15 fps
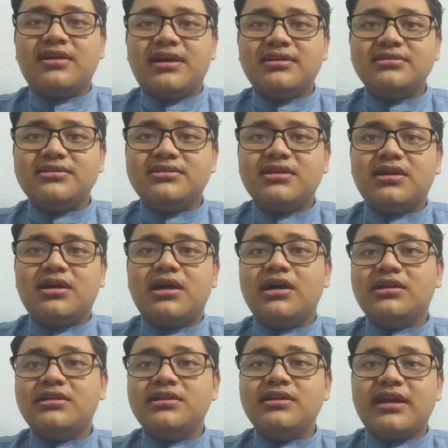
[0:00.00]
drugs
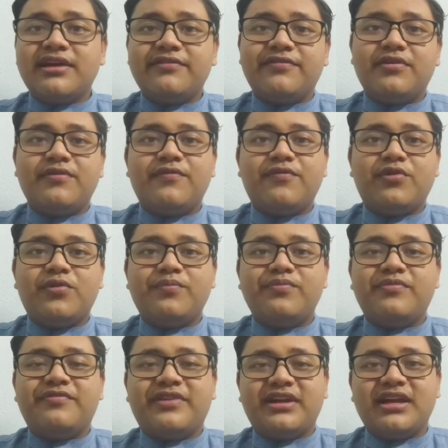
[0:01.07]
are derived from
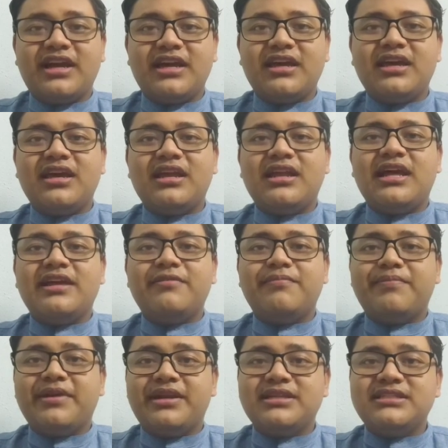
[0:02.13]
fungi like
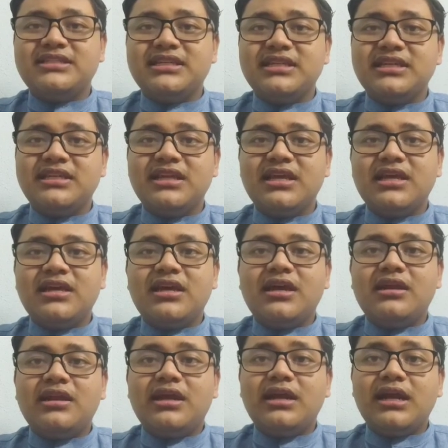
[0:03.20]
penicillin
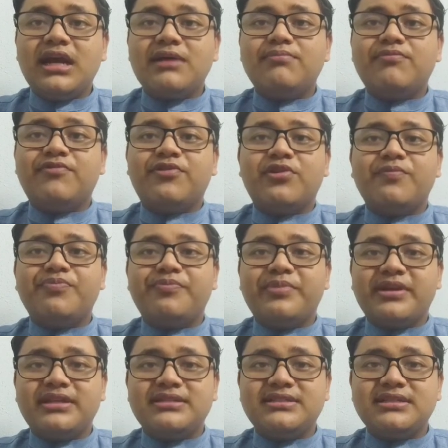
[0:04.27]
that come from
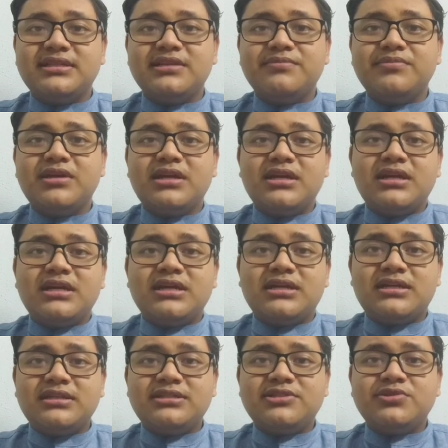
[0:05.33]
Penicillium
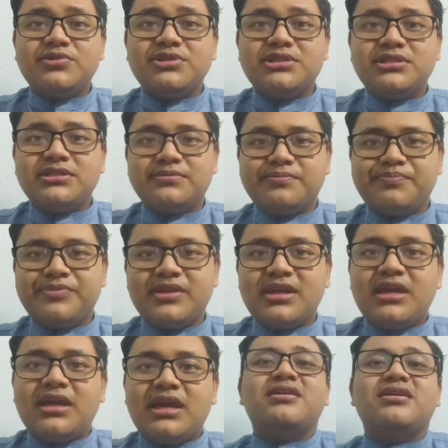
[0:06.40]
chrysogenum.
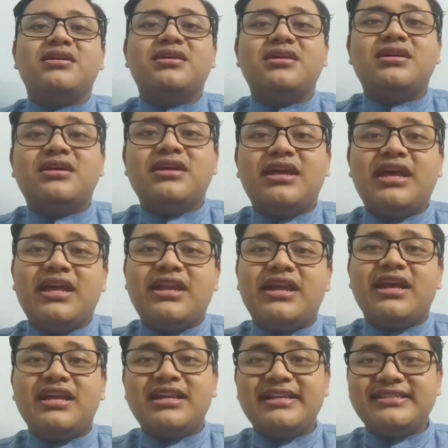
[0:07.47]
And
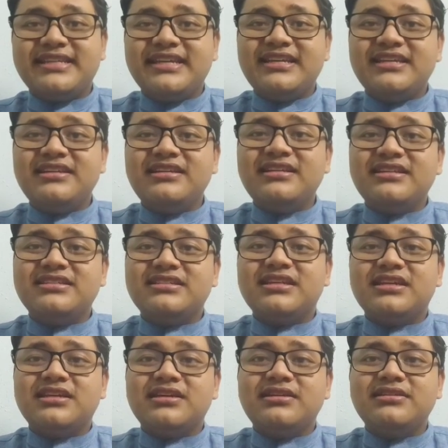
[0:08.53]
the second is
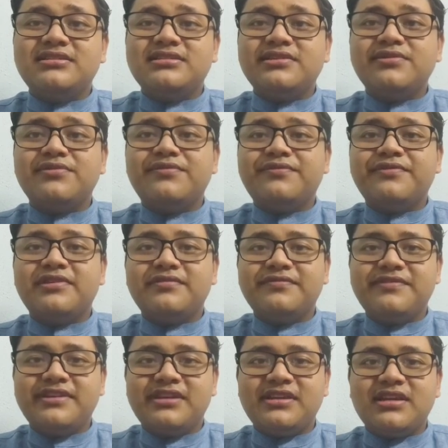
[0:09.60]

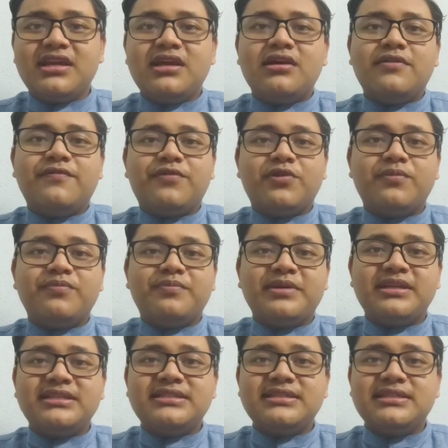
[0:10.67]
griseofulvin from
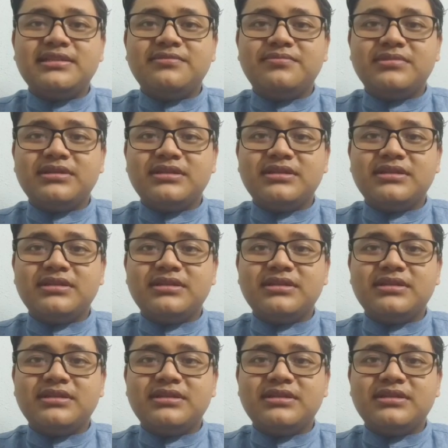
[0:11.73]
Penicillium